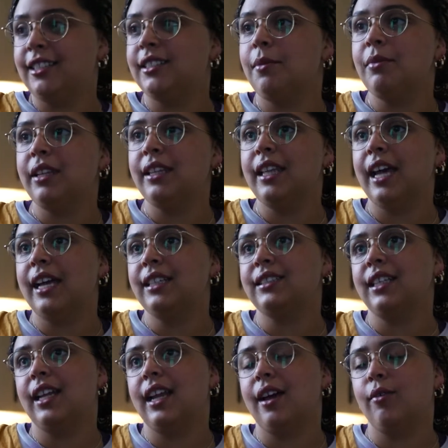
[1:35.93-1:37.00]
something that I
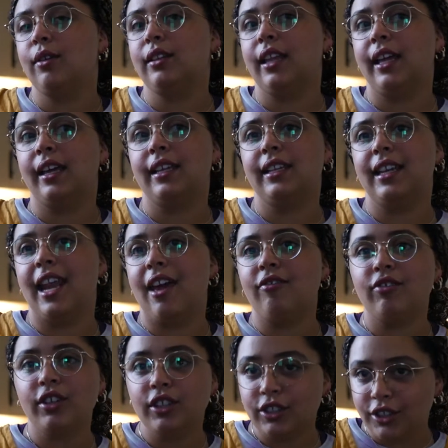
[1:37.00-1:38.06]
said I would like
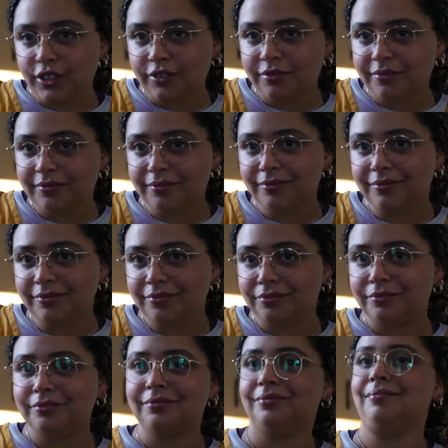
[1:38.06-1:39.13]
never do,
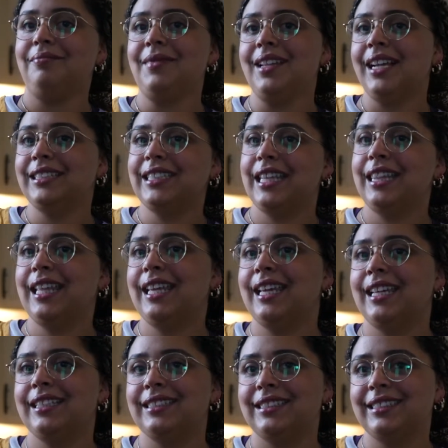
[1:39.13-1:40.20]
because I think
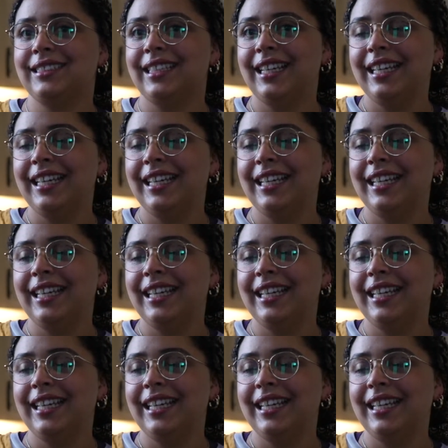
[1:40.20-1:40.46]
it's